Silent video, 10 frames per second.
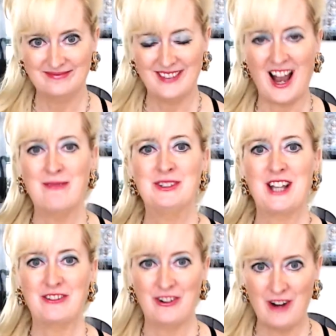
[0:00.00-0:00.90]
I'm
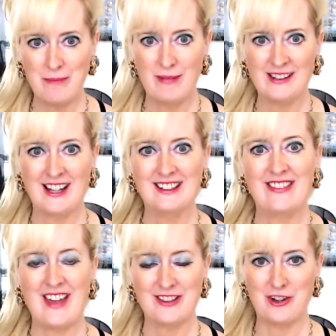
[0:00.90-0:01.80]
Sandra Rupp. I'd like to
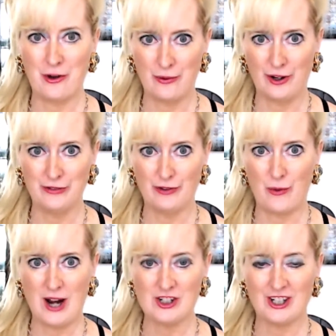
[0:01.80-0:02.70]
thank the whole world for
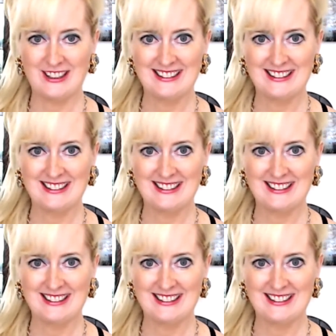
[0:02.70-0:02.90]
watching.